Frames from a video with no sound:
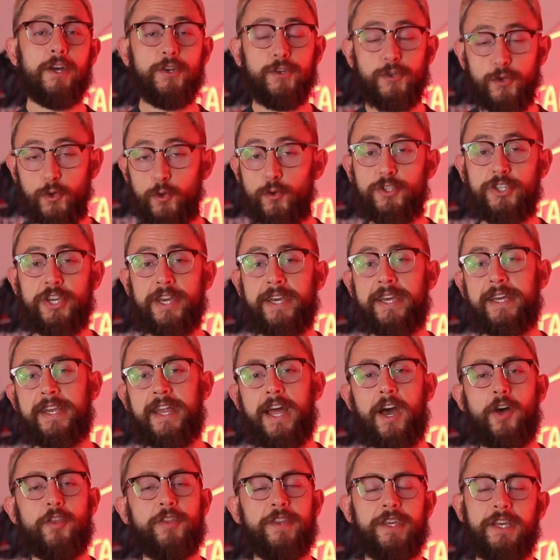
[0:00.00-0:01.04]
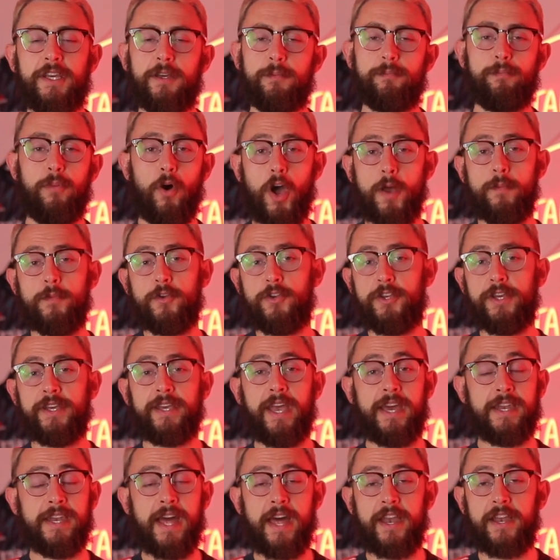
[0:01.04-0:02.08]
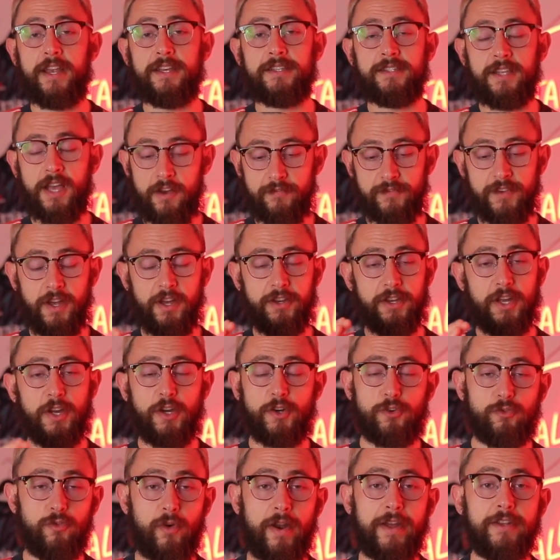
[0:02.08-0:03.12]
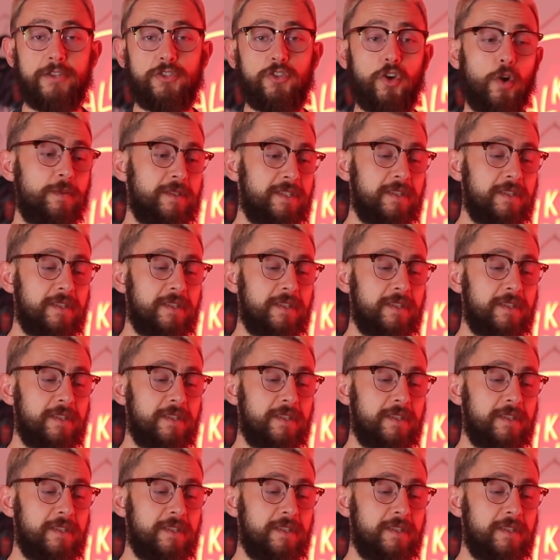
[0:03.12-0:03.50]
Do check it out. I think Bayern Munich and Adidas have done a great job,